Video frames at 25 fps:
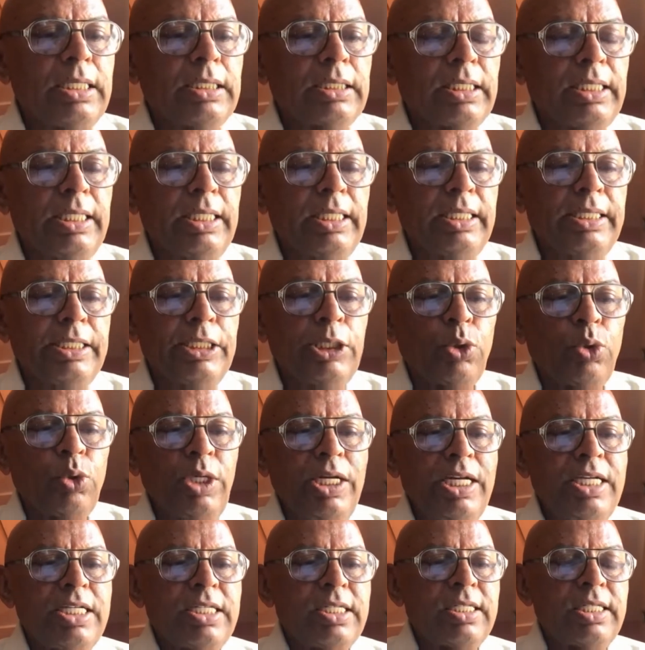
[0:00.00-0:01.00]
The
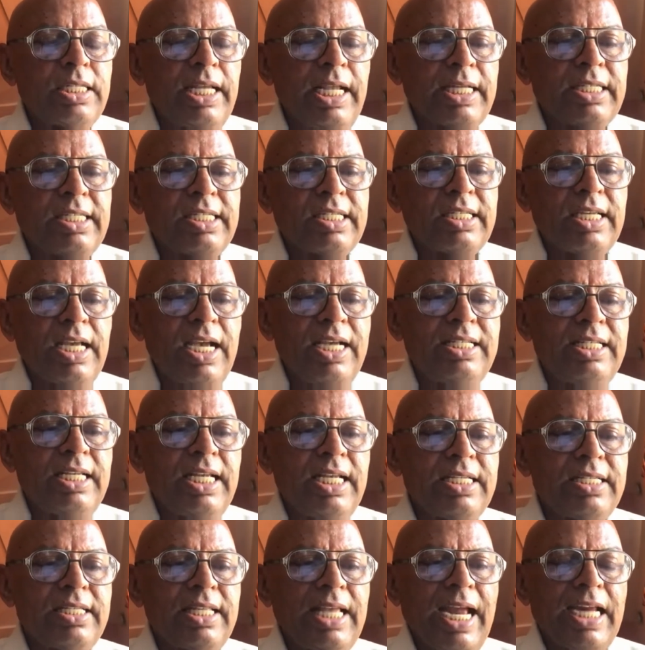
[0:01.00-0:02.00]
units, the
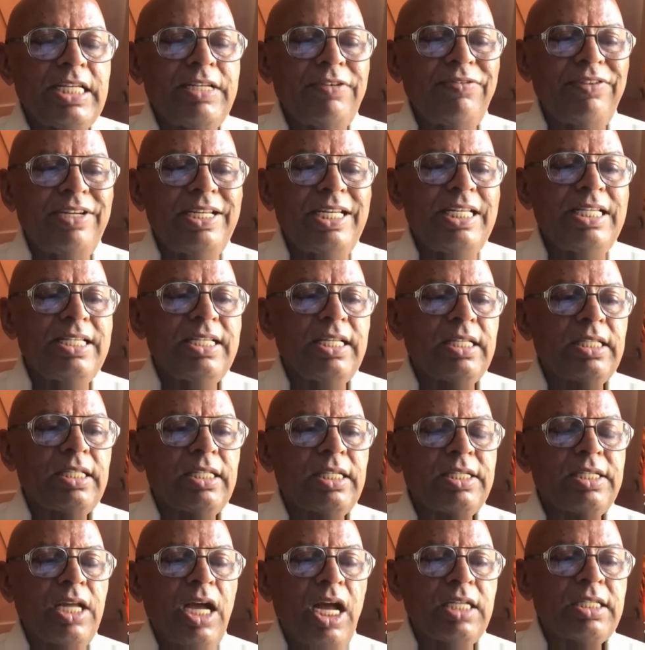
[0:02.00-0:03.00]
exercises, the activities, and
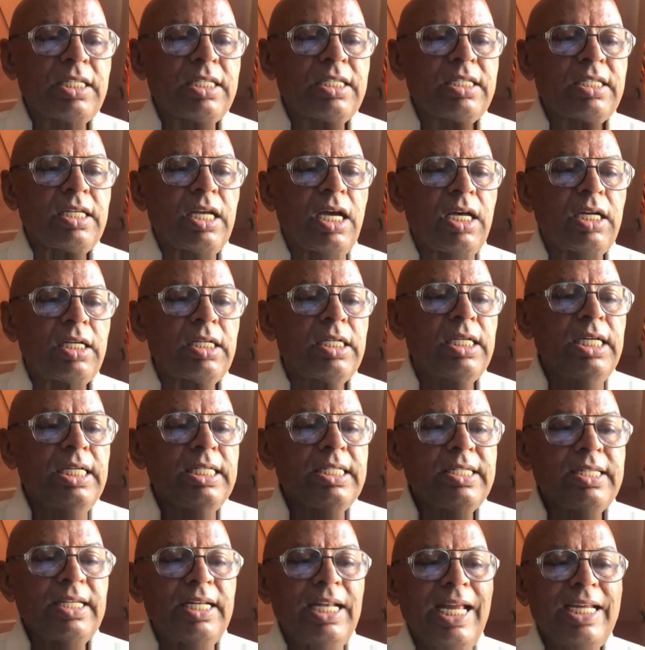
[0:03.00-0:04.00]
the tasks are
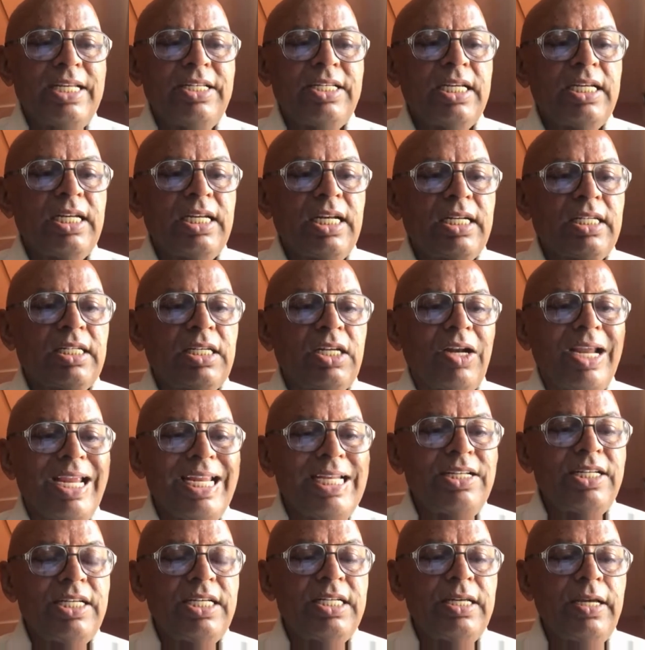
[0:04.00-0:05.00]
selected and
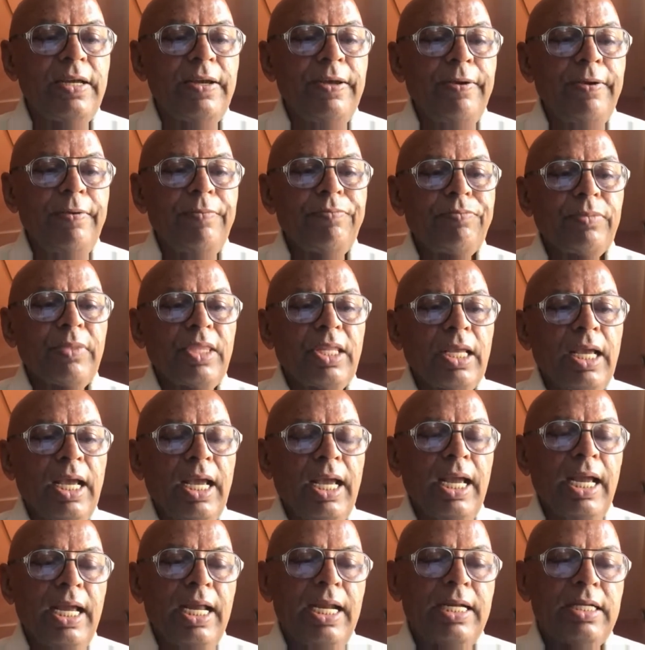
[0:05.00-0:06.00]
graded.
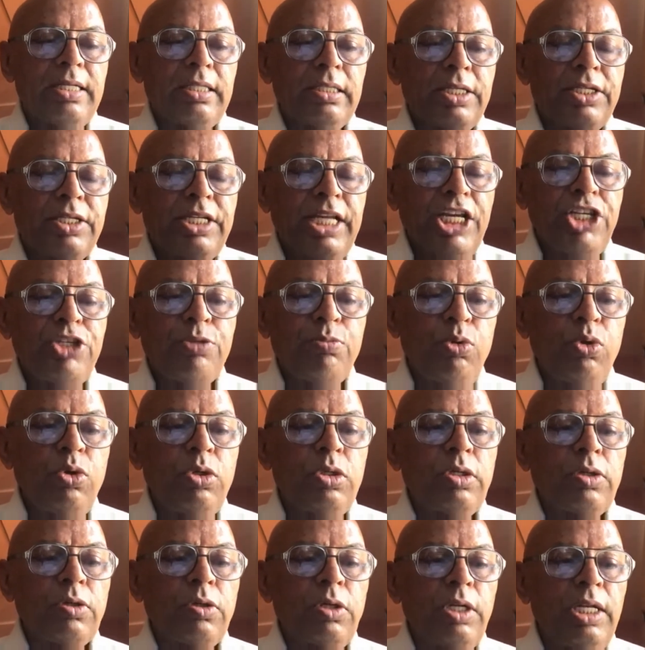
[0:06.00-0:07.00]
And the
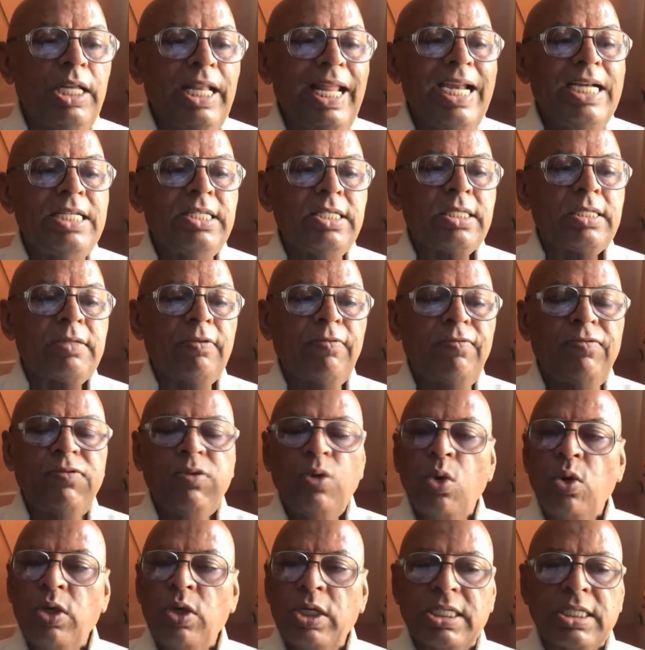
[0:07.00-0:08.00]
textbook lends some
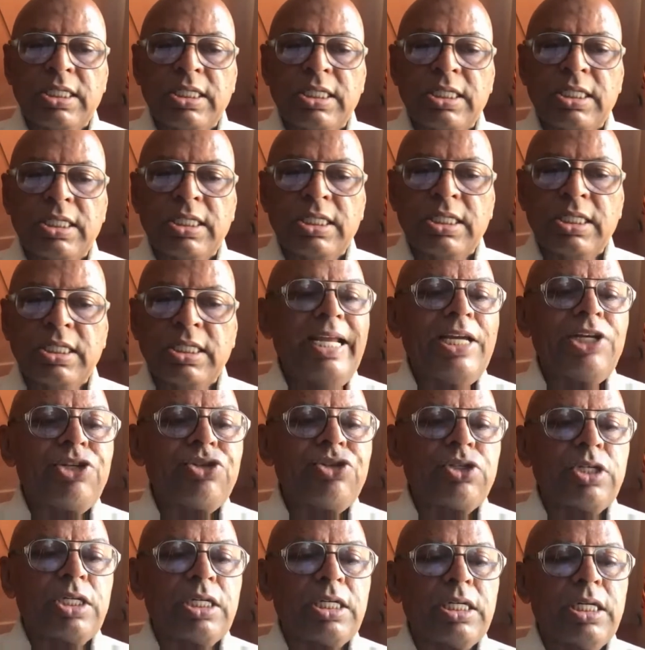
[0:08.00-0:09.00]
focus, some
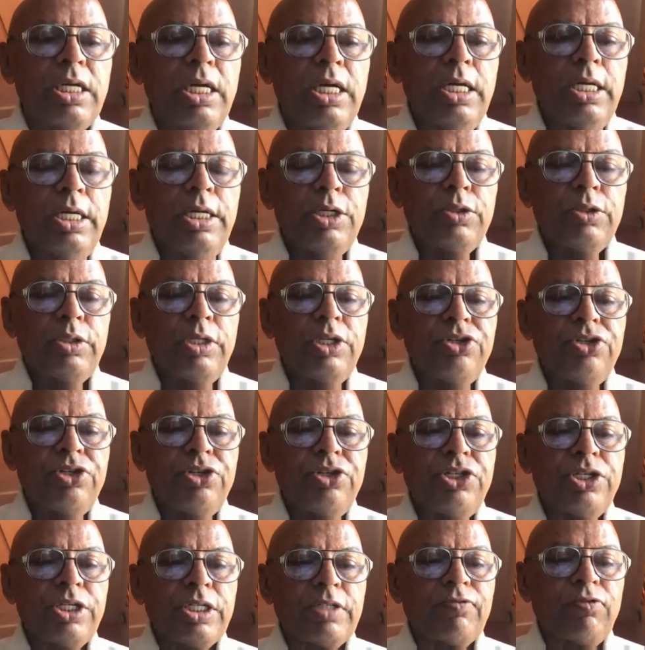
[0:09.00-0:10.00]
direction to the
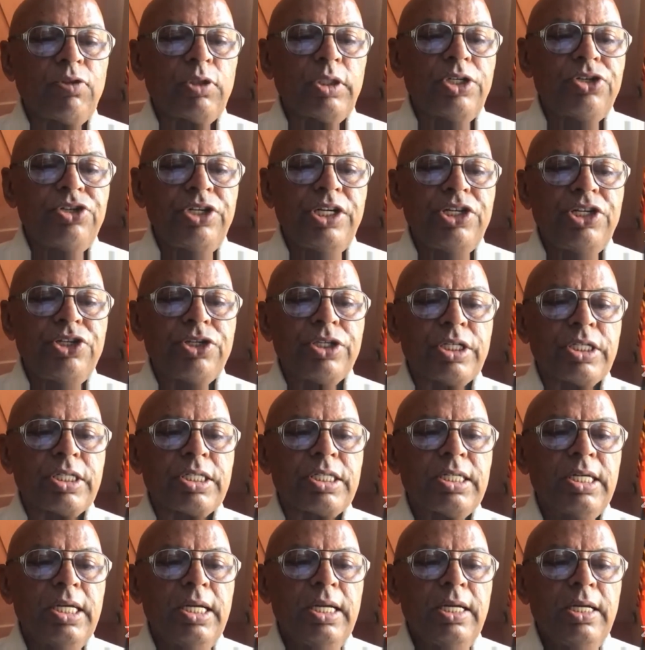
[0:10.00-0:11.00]
teachers, for the
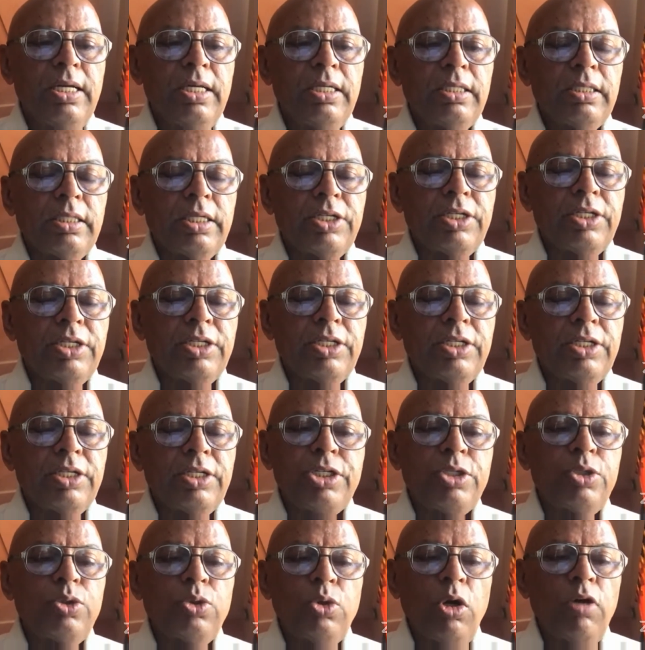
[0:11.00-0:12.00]
teachers. The
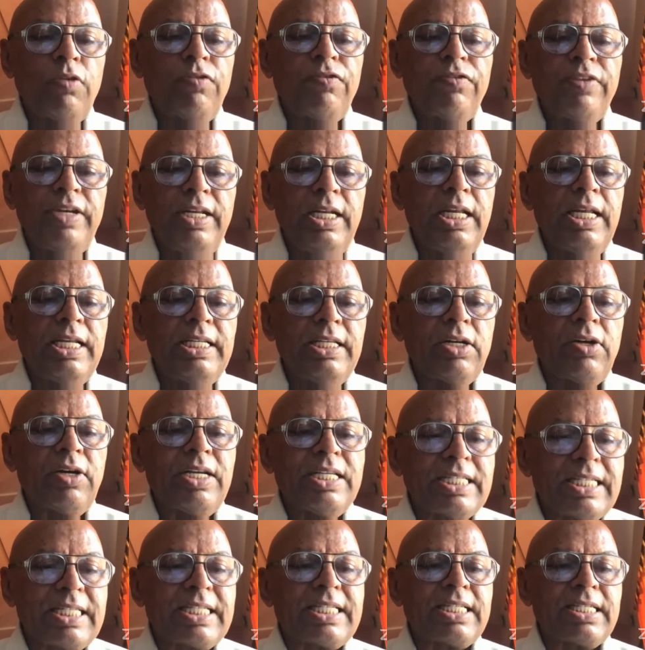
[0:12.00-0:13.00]
teachers do not feel any
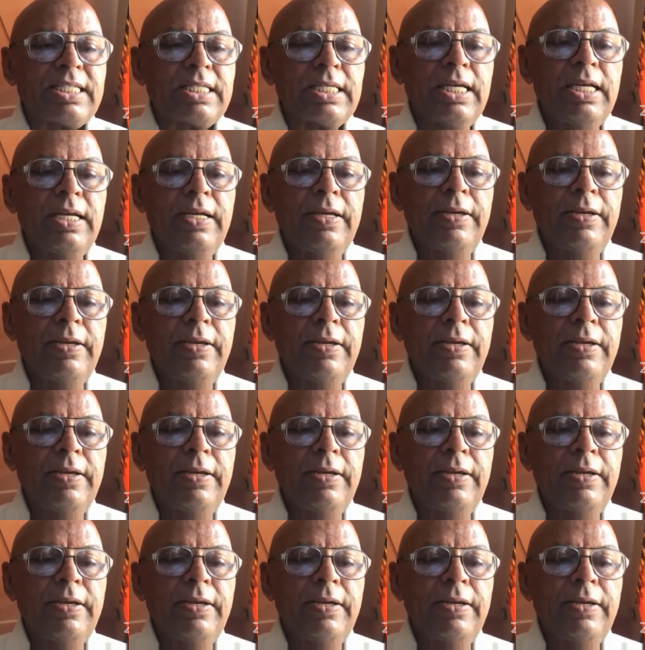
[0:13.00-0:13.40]
risks.